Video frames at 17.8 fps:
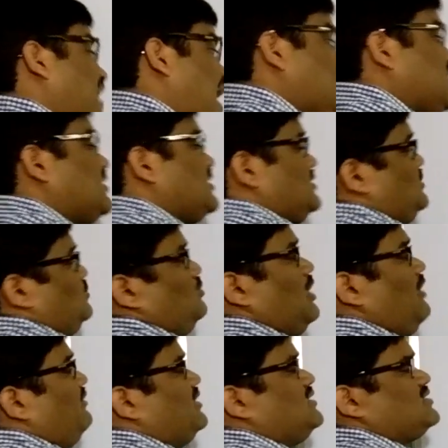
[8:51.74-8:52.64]
factors
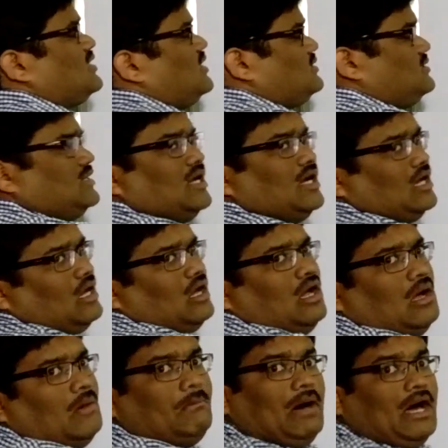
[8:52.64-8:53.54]
we have discussed now?
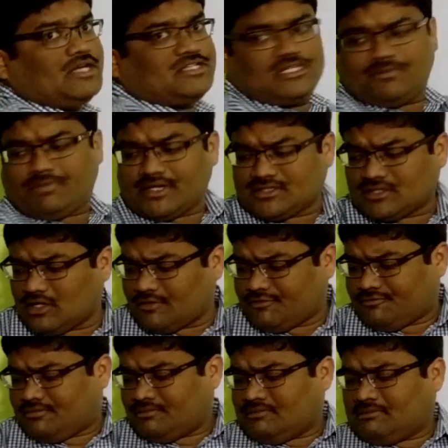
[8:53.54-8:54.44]
Partial pressure
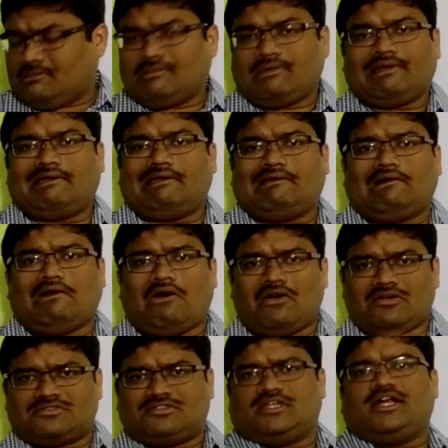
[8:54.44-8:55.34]
of
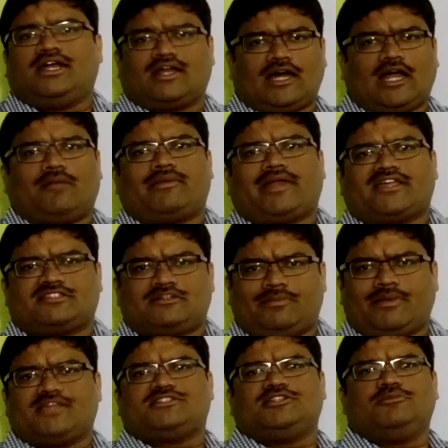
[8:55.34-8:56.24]
oxygen and carbon
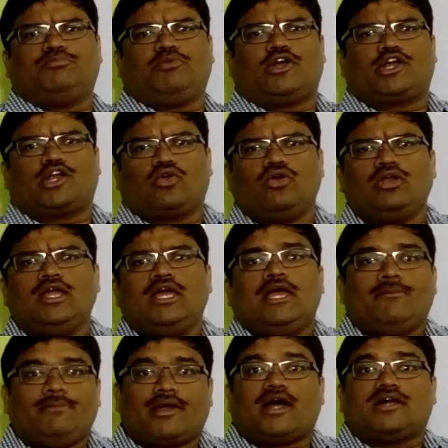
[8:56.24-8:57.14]
dioxide plays an important role
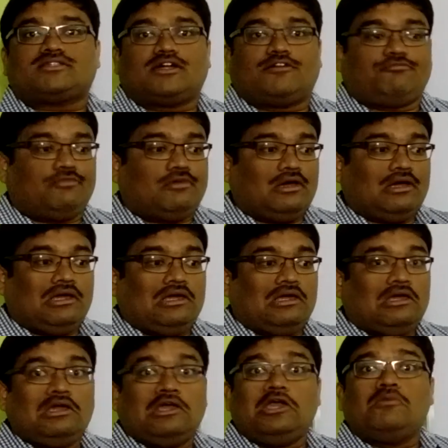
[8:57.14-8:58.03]
because of
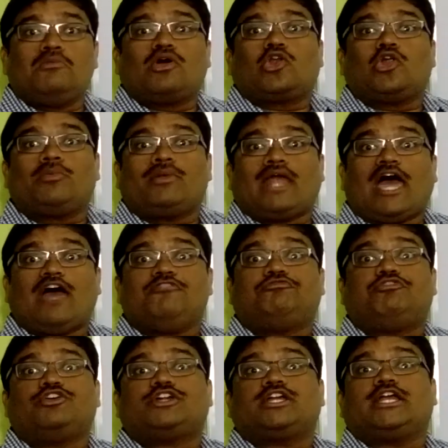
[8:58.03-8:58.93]
hemoglobin
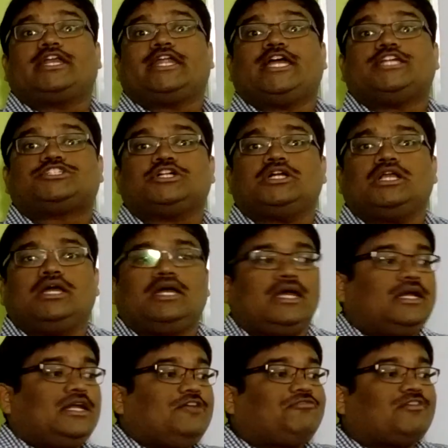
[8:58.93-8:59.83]
amphoteric nature.
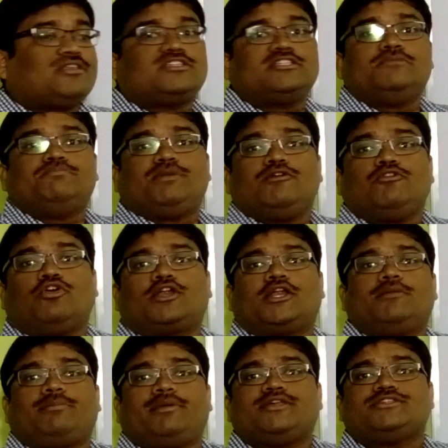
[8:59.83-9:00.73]
Difference in PO2 and